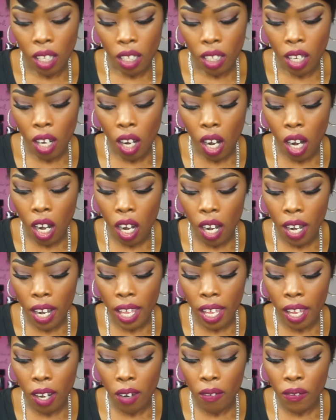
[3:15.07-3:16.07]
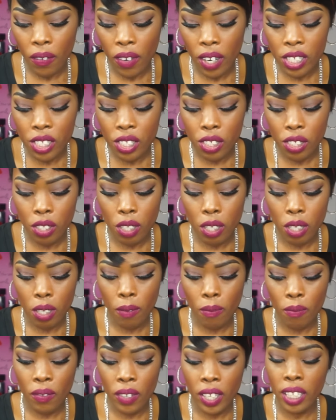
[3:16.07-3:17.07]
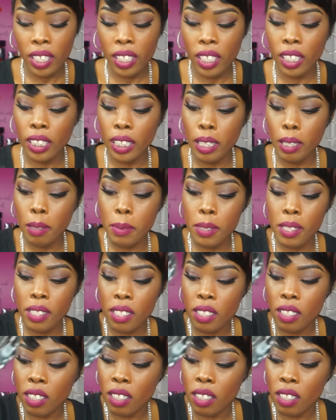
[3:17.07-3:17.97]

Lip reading: car air freshener vent clips.